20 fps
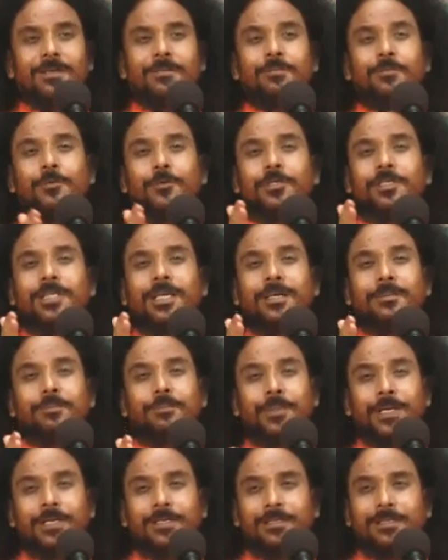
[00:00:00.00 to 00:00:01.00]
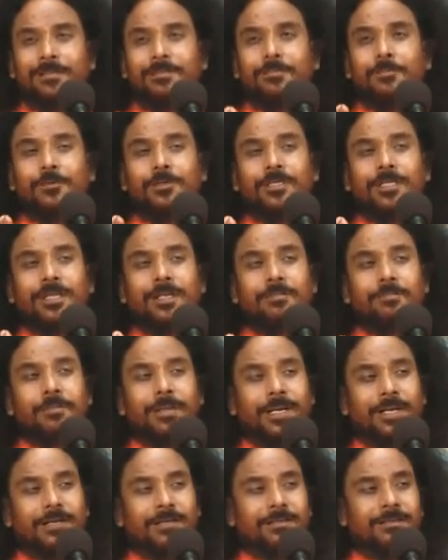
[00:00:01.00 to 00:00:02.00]
more than breath, more than
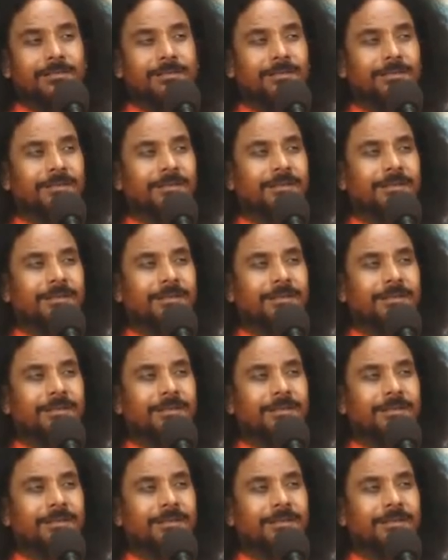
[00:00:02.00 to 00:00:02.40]
blood?